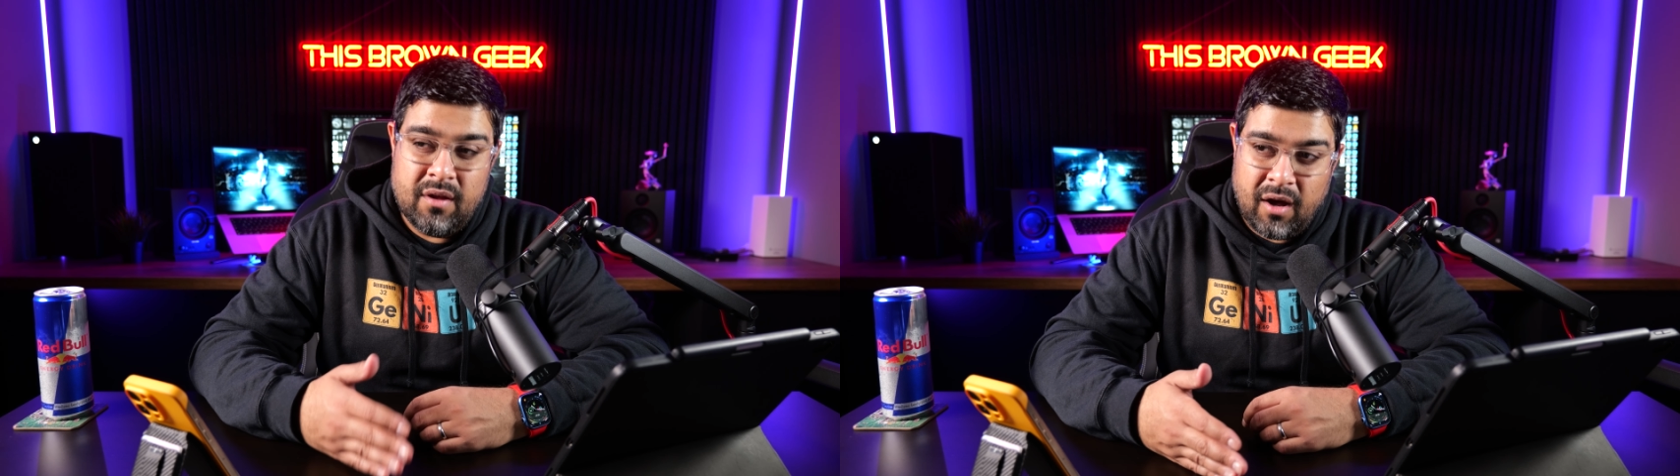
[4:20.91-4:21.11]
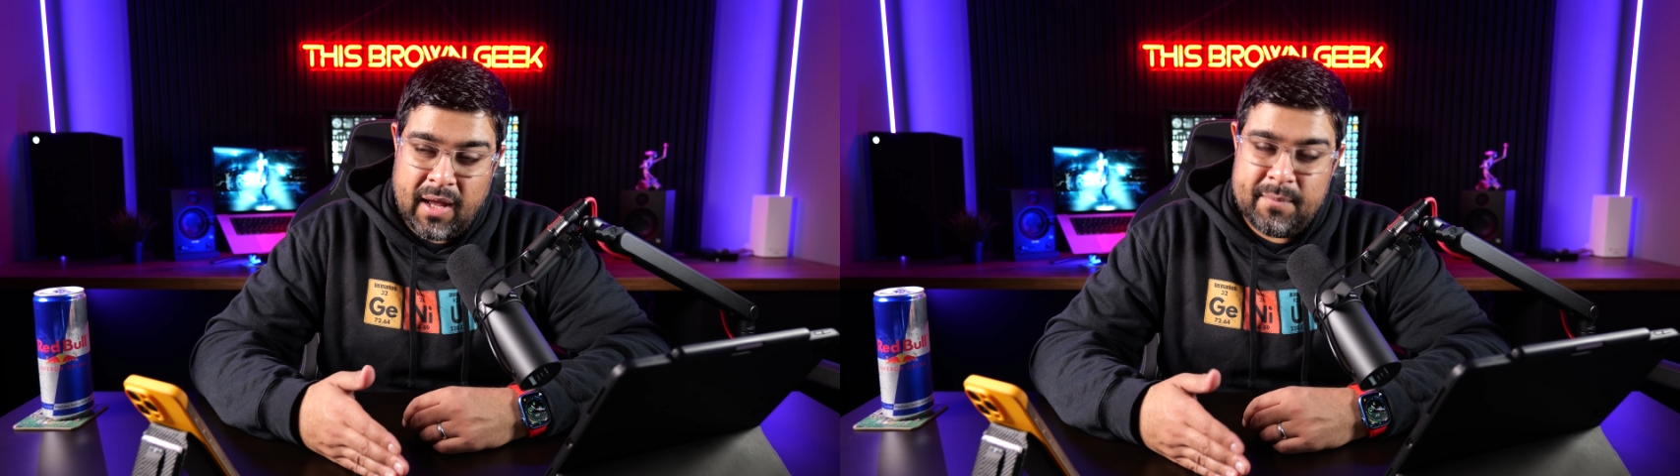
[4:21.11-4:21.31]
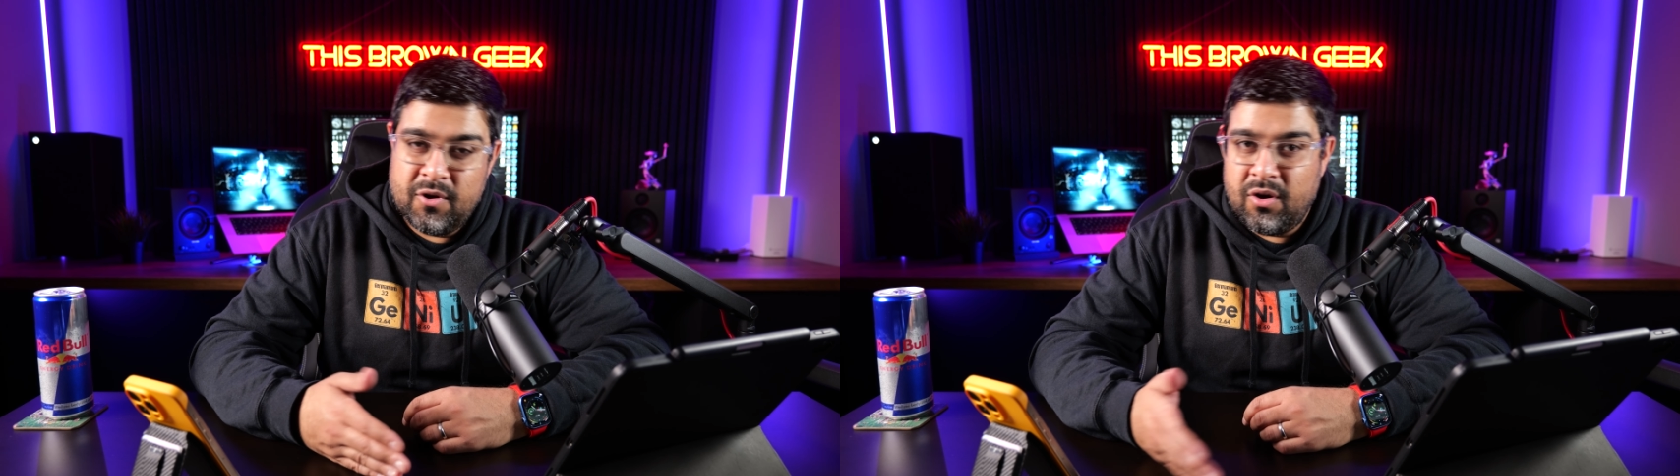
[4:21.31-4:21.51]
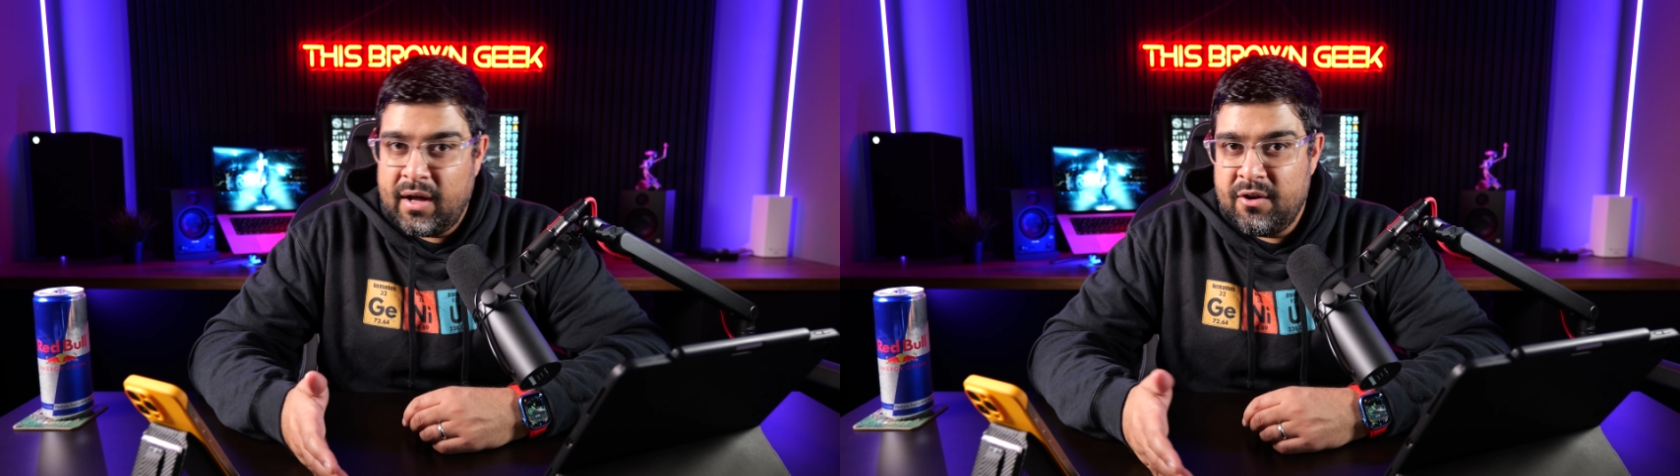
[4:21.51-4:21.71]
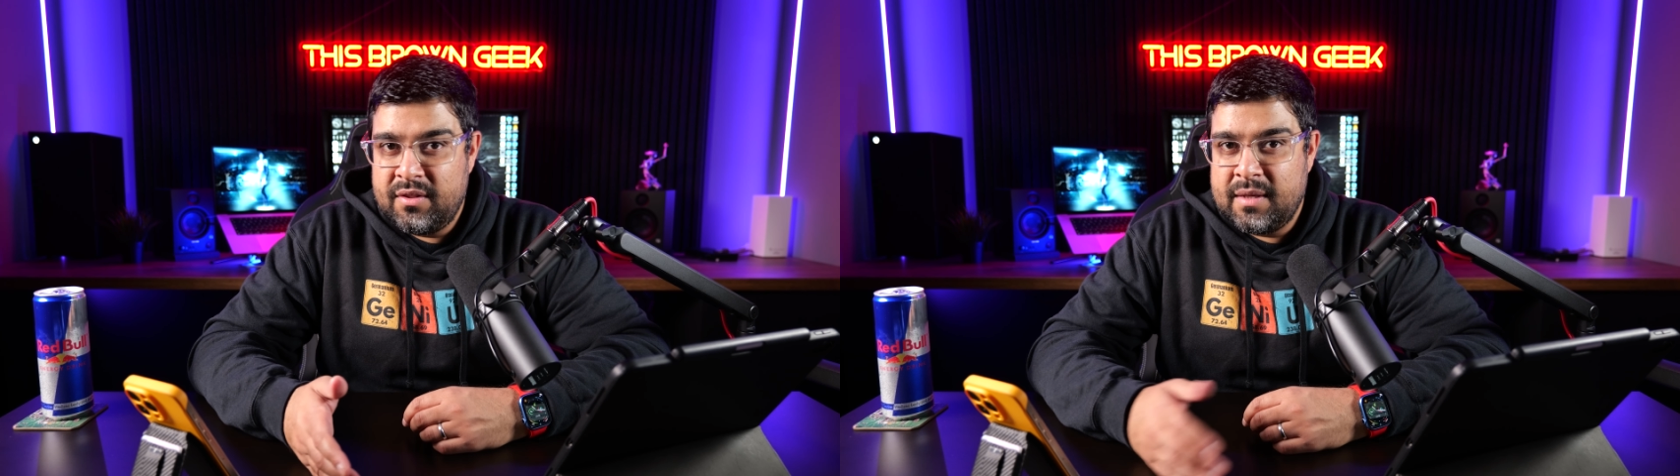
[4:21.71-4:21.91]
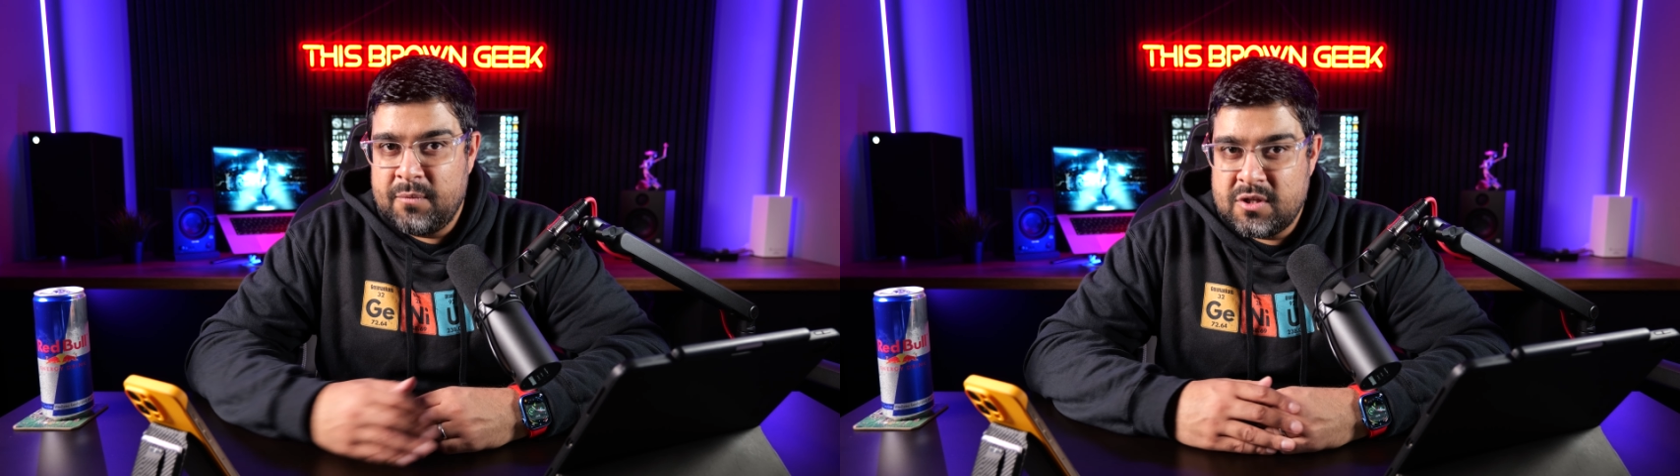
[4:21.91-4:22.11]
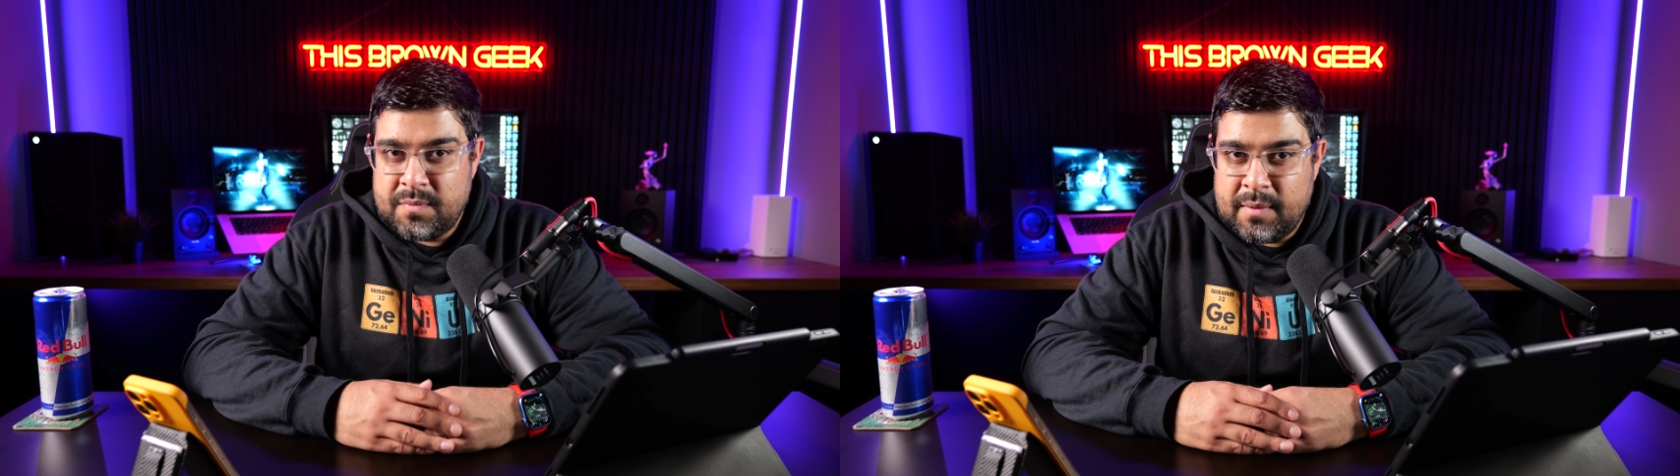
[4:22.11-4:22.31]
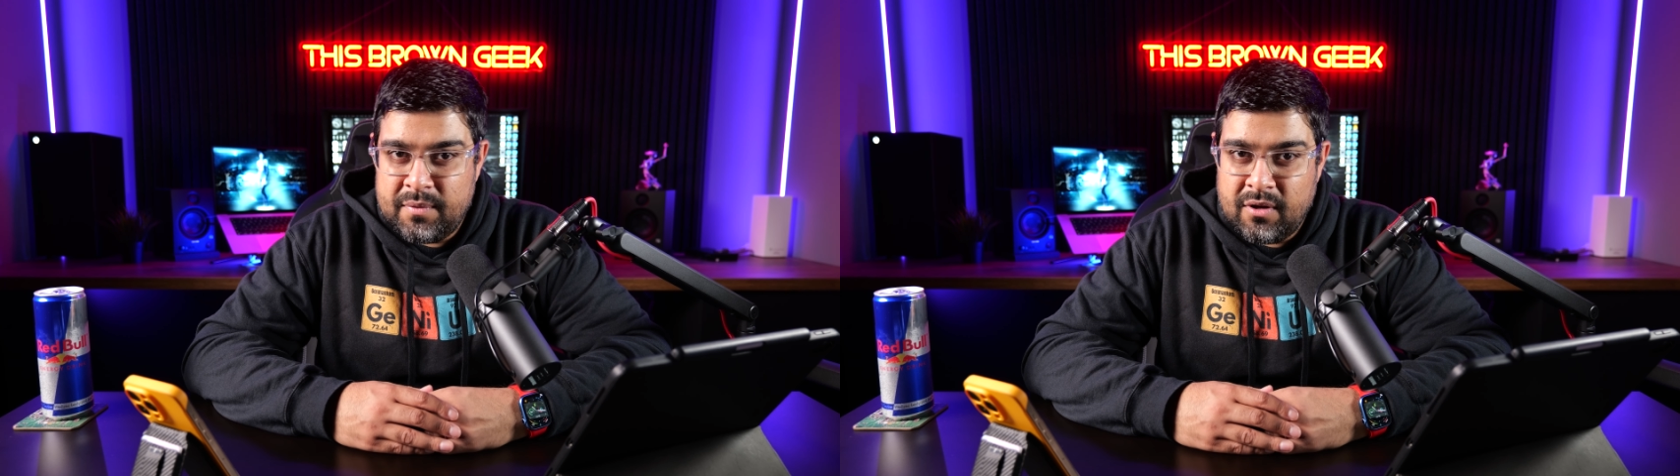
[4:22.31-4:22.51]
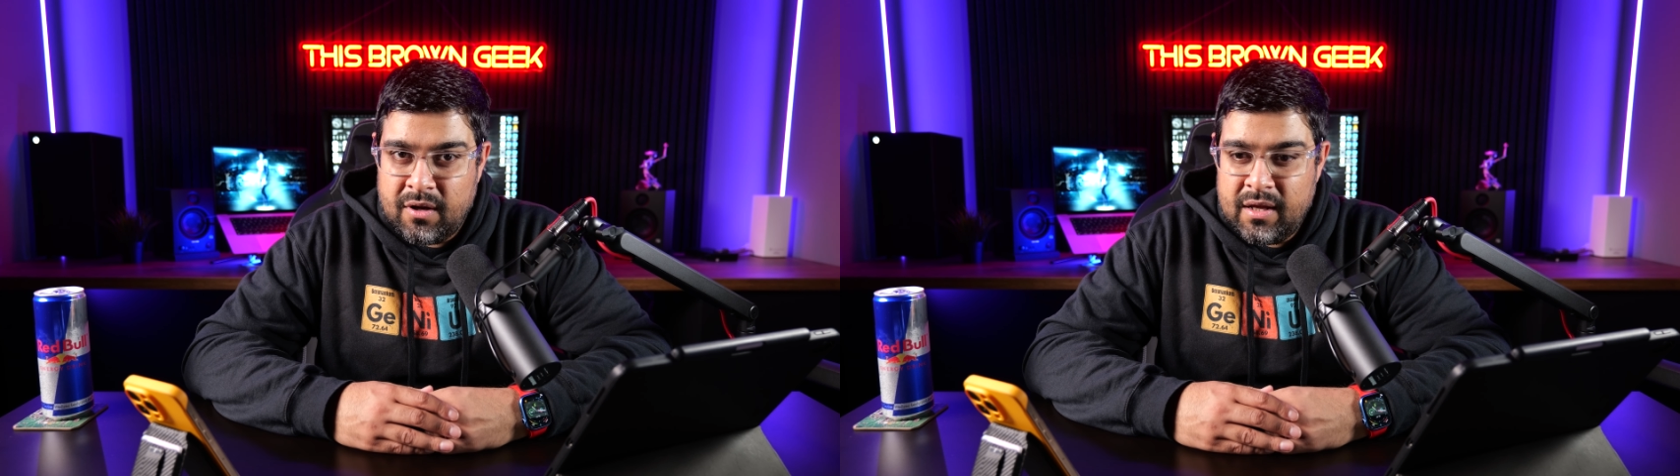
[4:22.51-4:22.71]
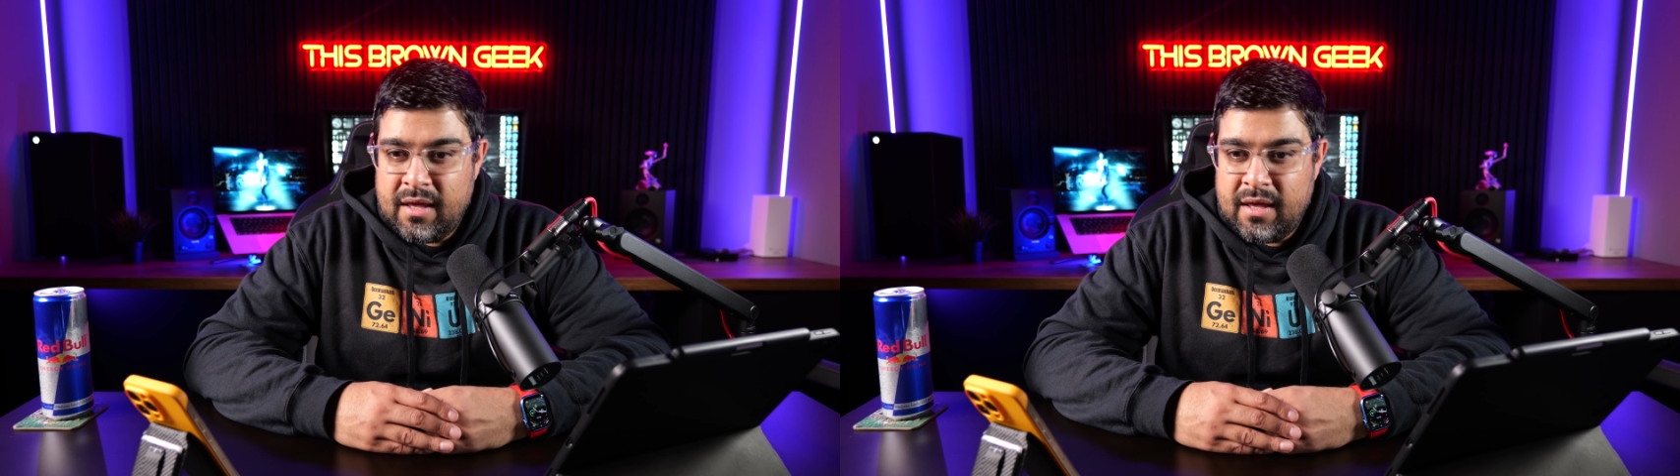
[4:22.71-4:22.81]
I'm not. I don't think most people are.